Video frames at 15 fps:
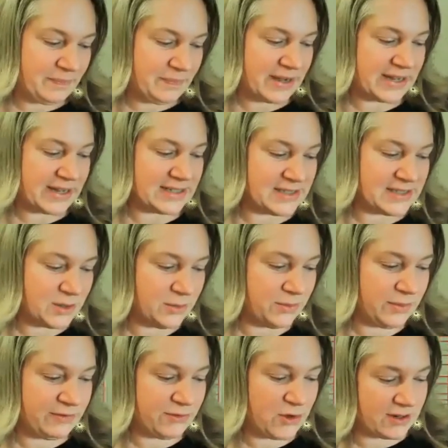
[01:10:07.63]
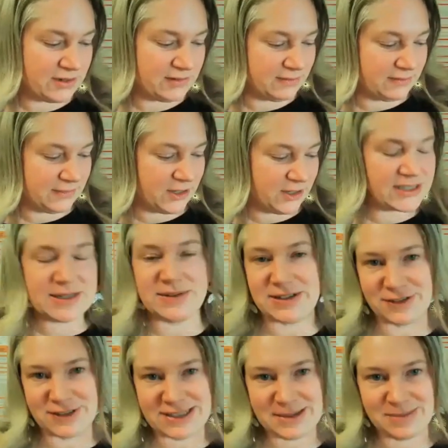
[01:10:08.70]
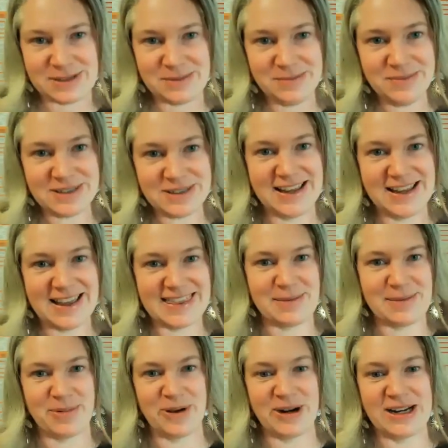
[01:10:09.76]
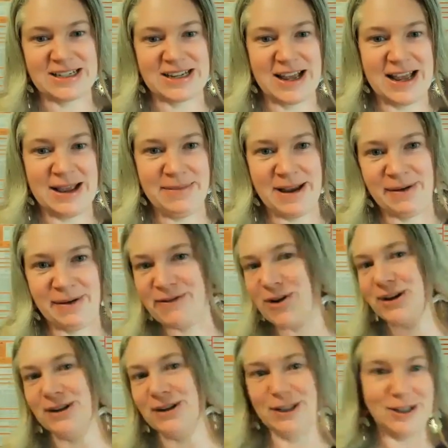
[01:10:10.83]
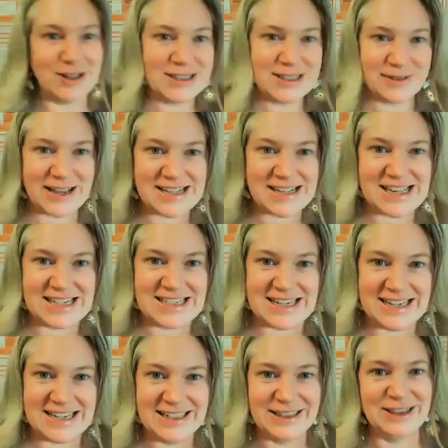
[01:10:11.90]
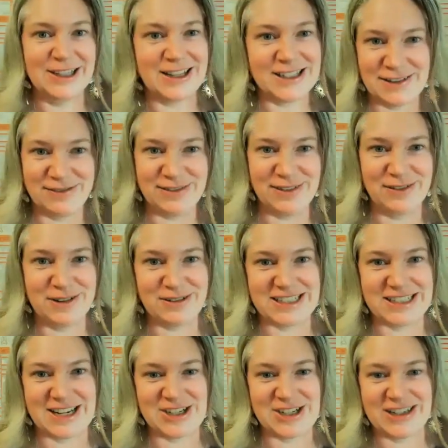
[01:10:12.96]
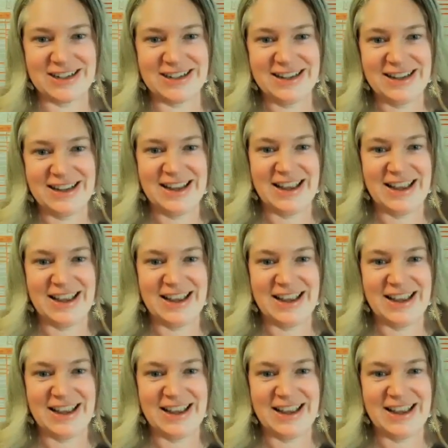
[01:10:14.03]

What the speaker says: But so we've got lots of different symptoms at that point in time, and we've got lots of KCT, lots of fluid retention,